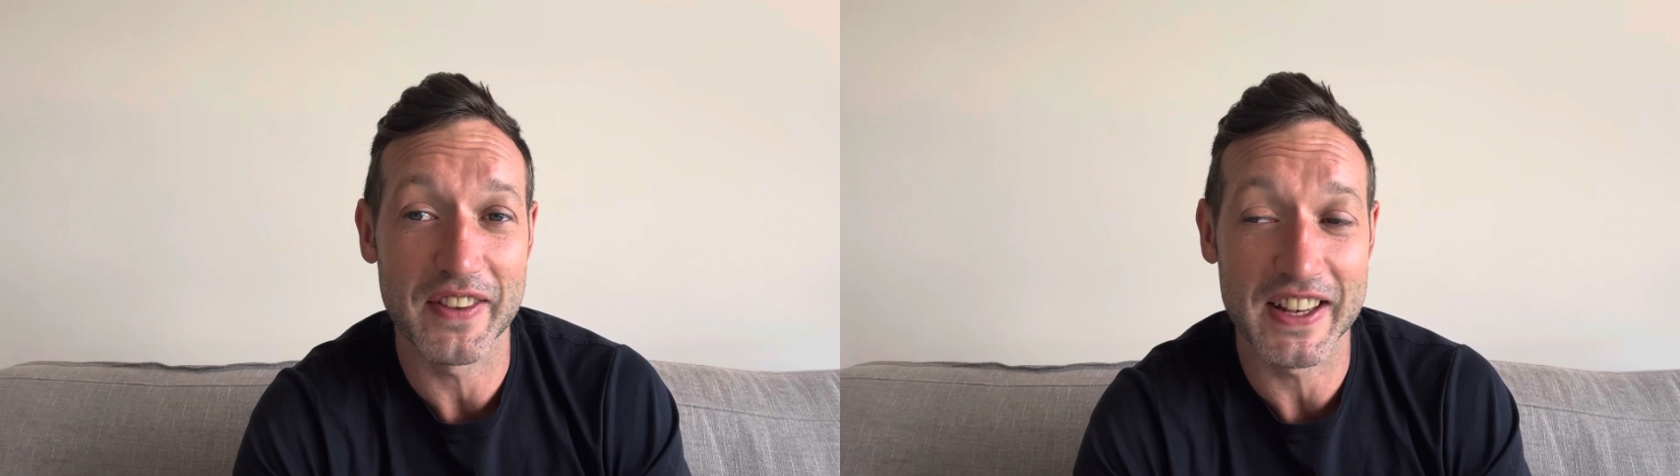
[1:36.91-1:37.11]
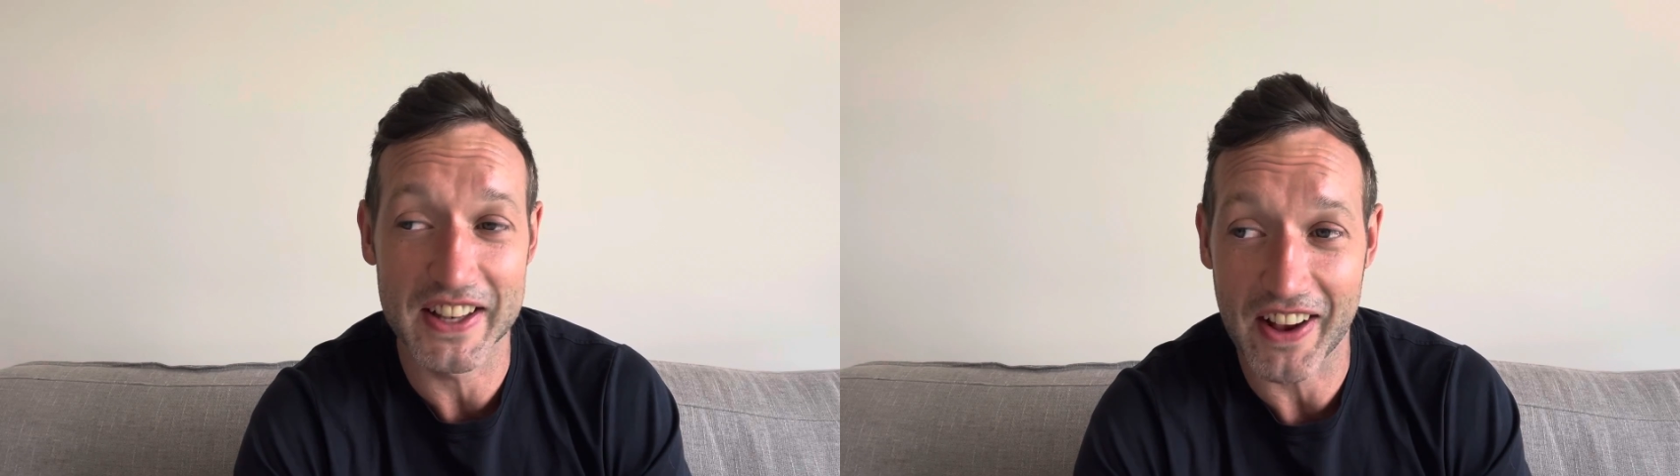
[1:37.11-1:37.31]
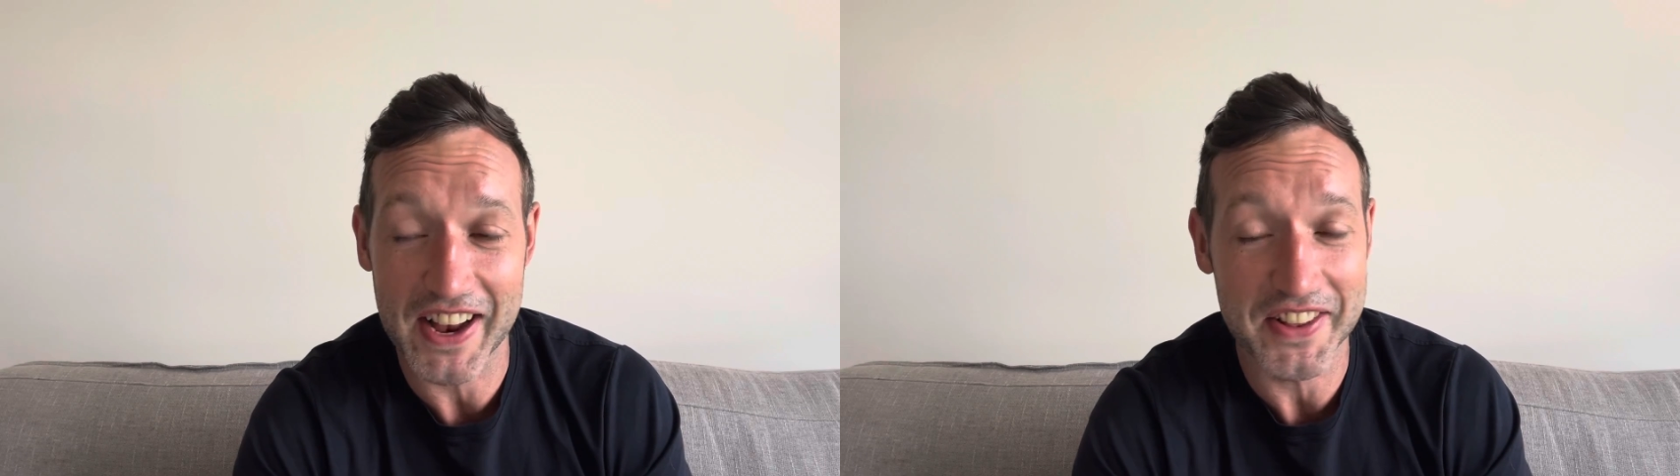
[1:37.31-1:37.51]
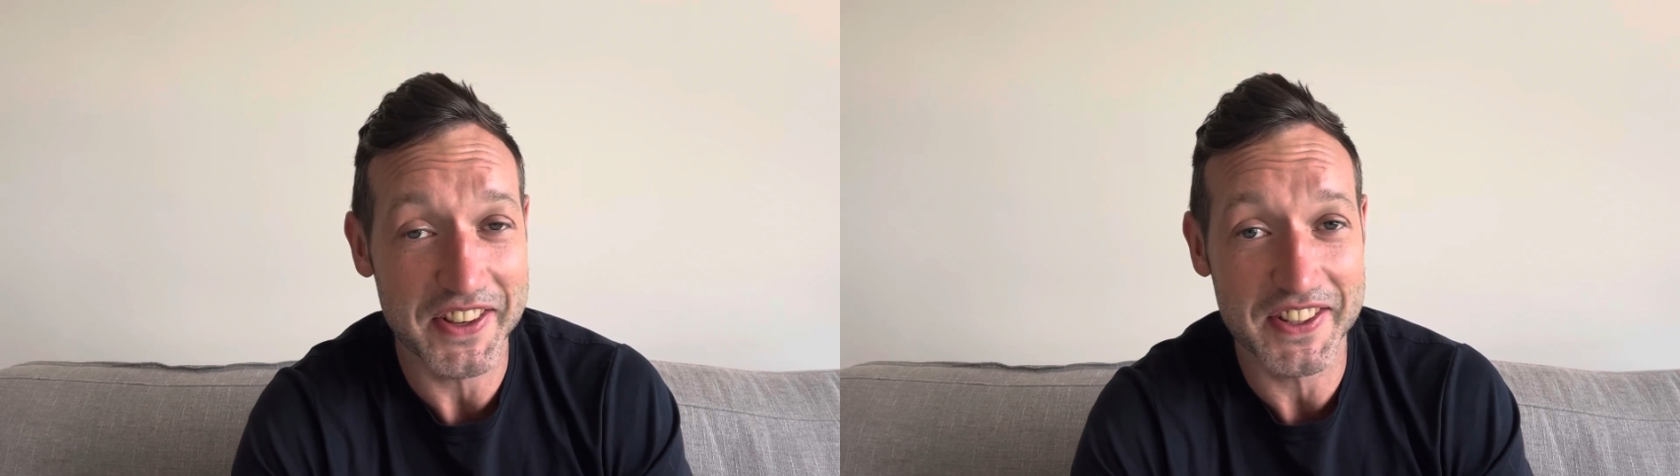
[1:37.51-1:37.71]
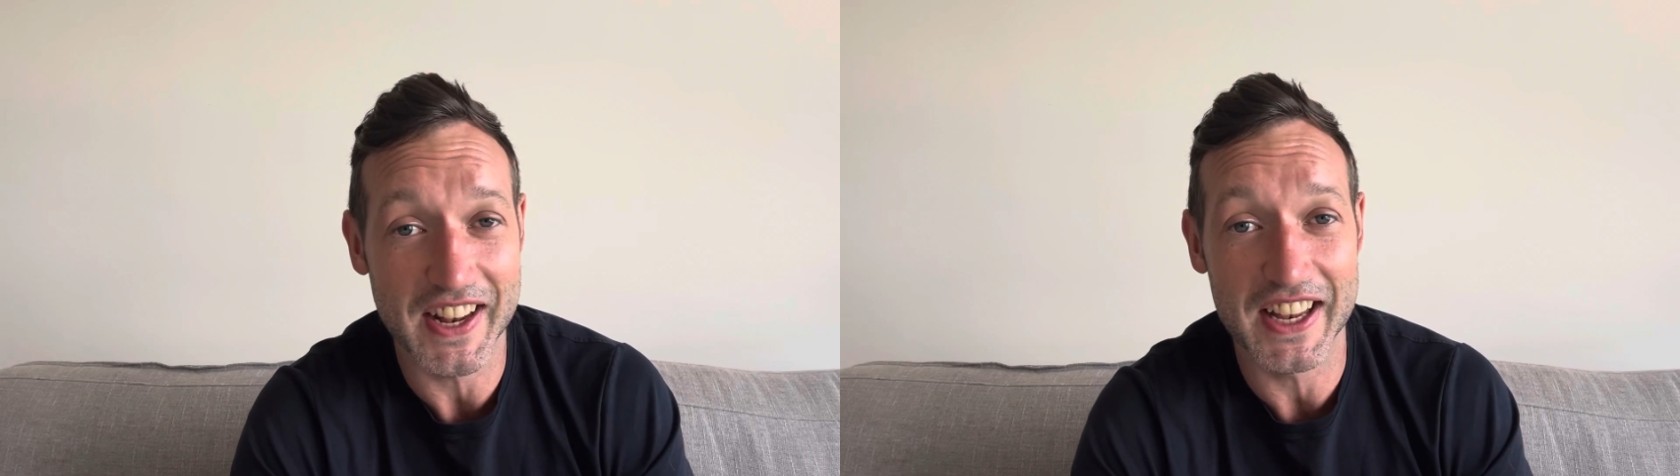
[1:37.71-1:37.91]
and I
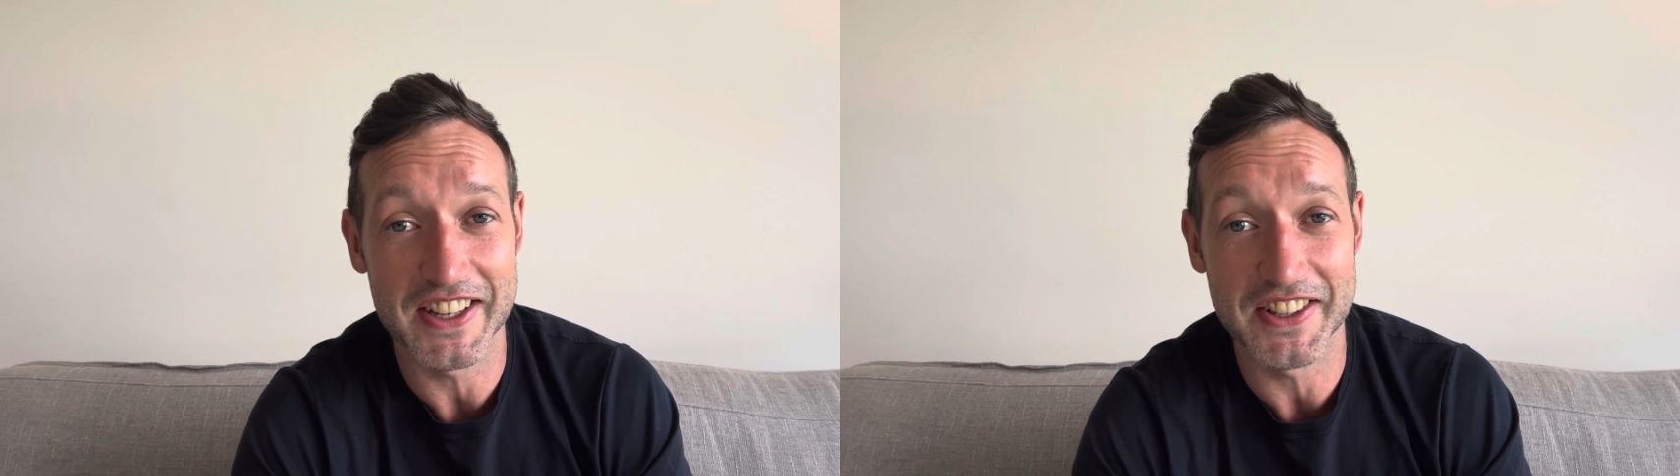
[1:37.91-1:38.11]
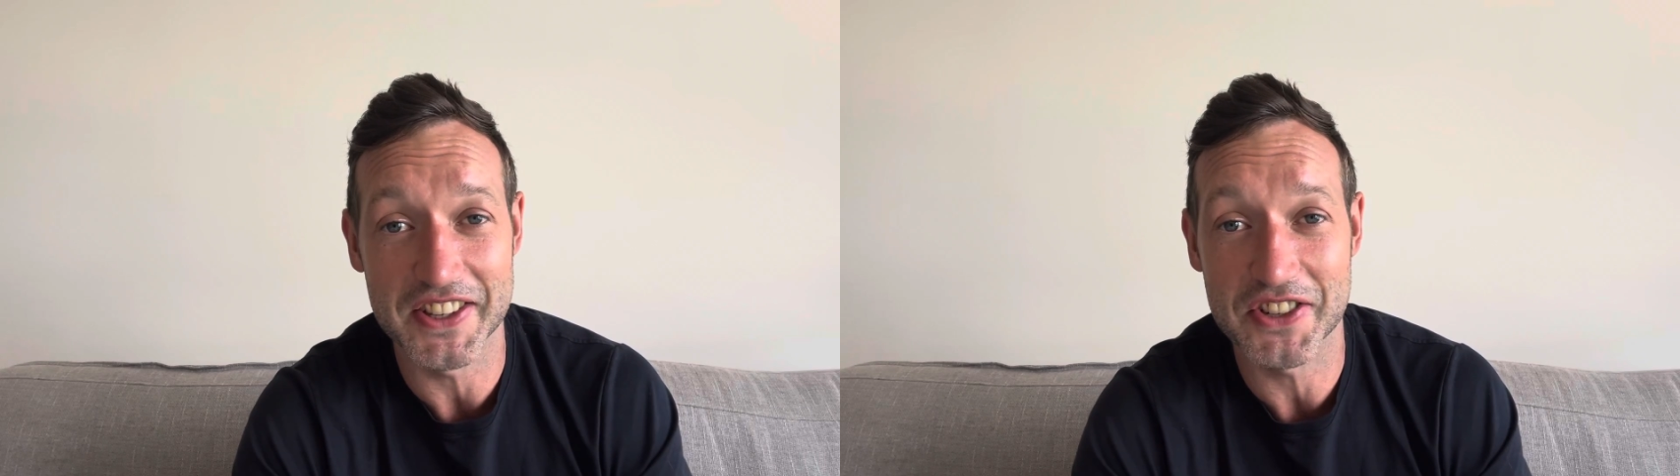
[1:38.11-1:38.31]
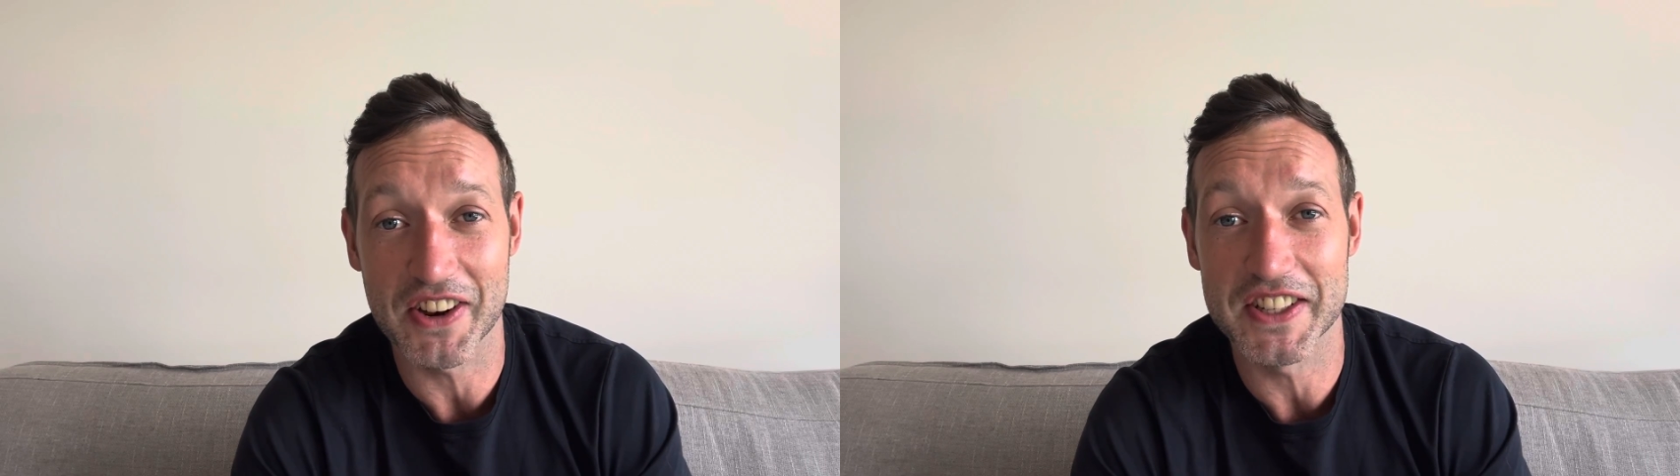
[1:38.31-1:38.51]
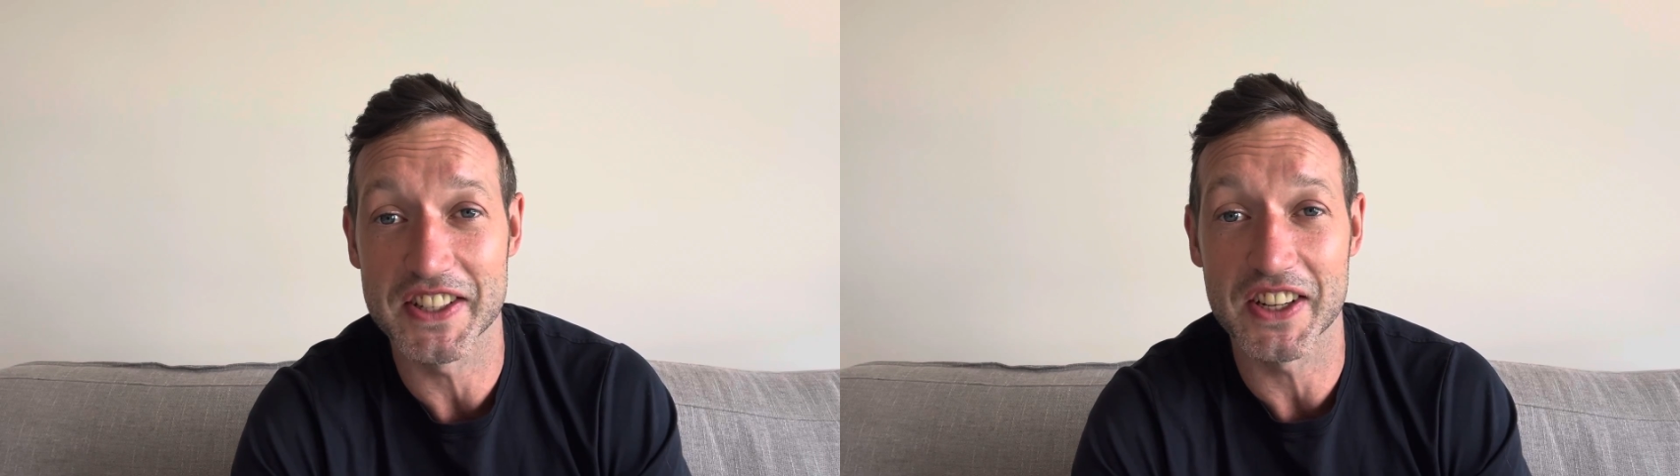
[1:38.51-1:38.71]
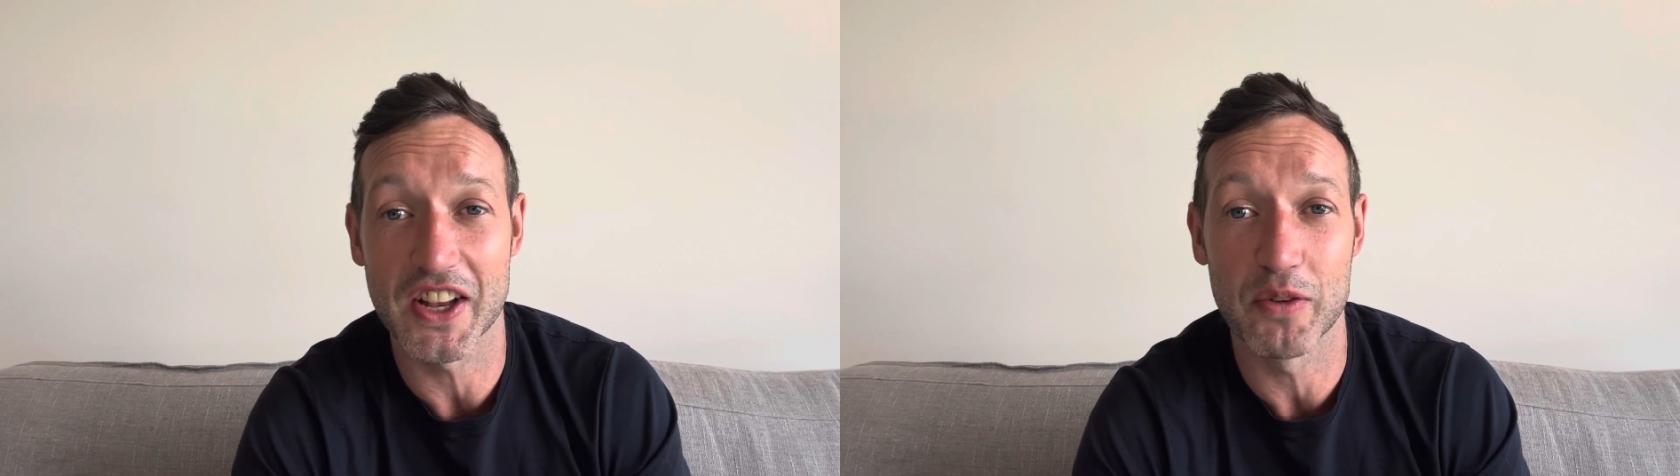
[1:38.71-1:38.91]
understand the stresses
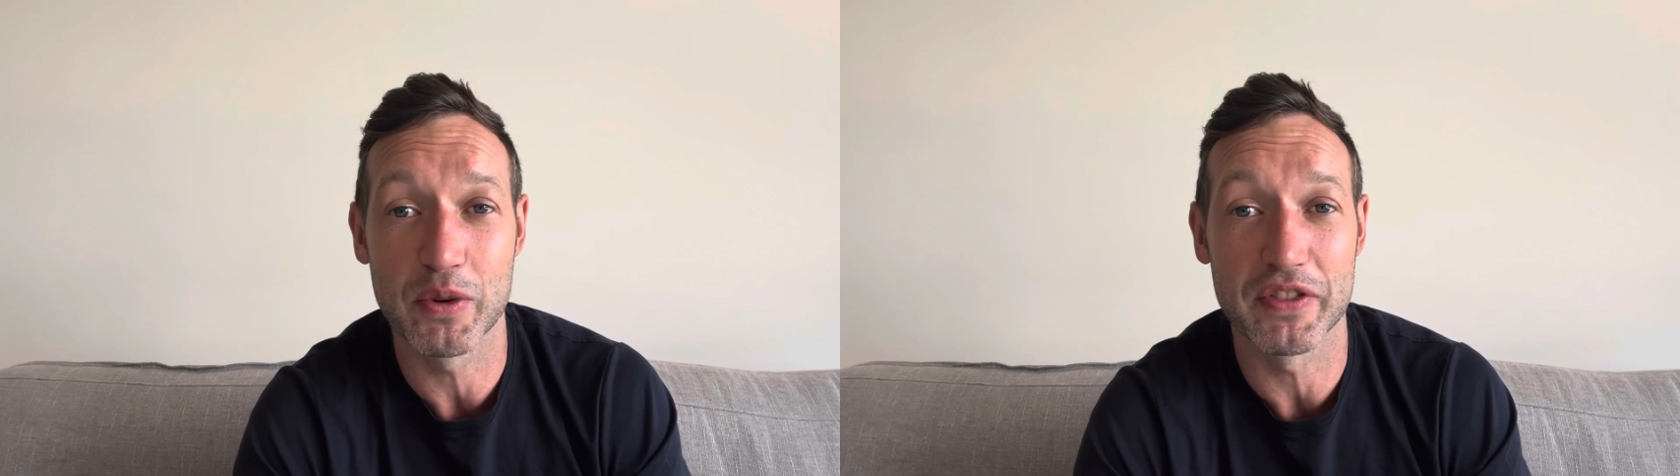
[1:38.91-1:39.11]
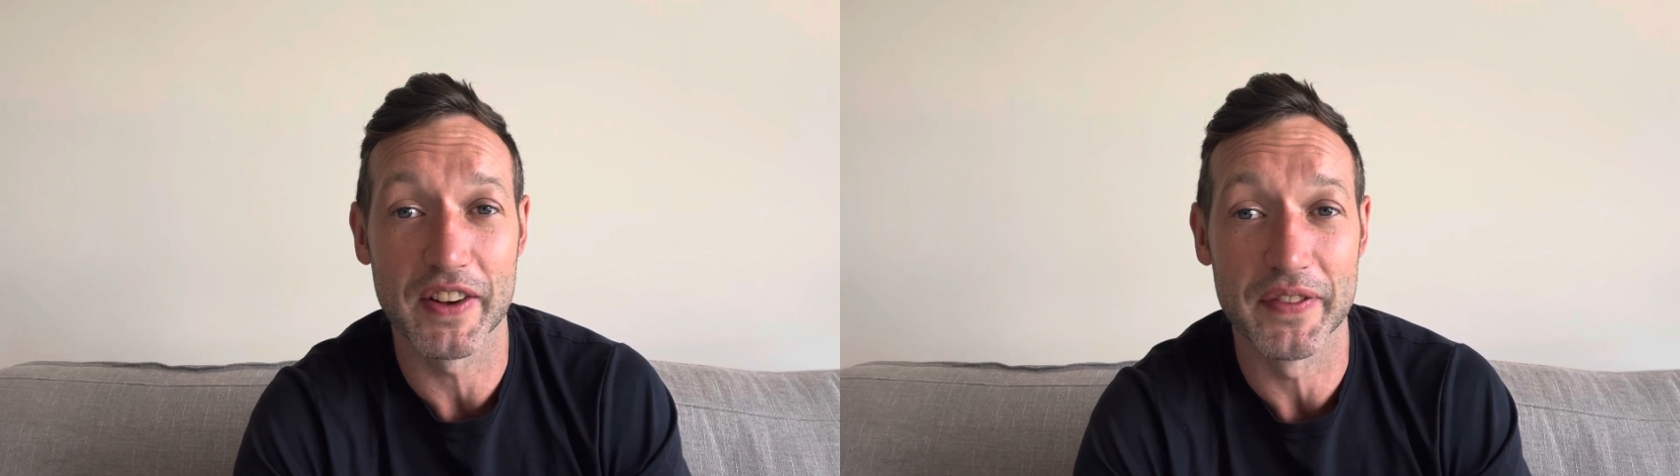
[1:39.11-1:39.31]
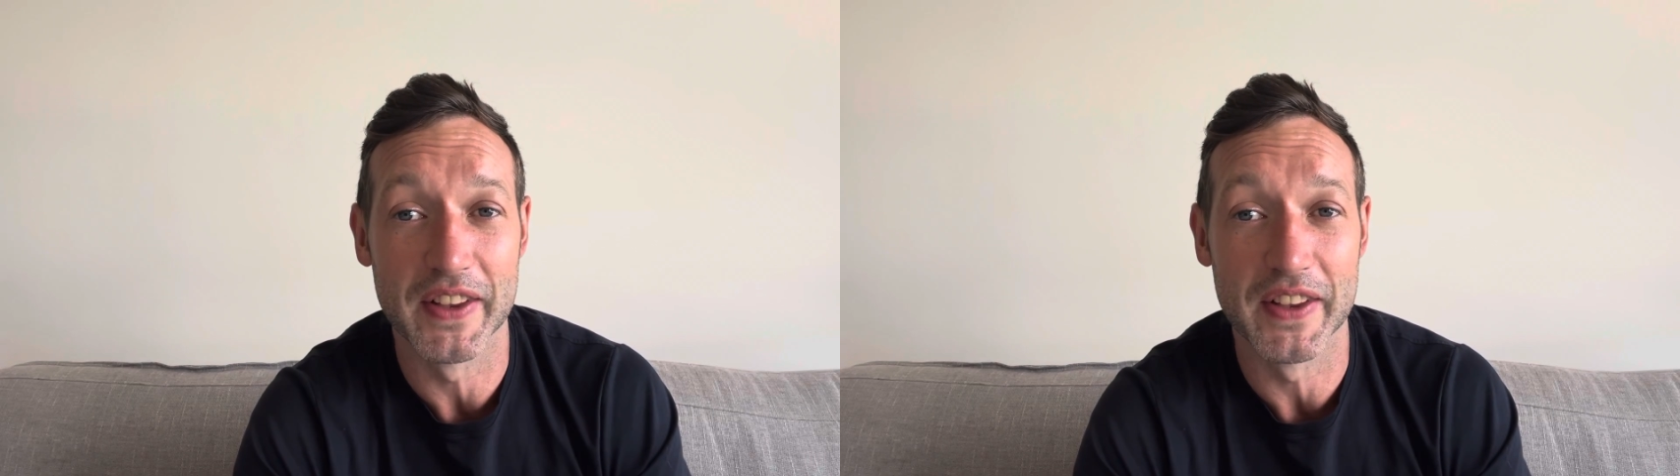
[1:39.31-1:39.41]
that come with it.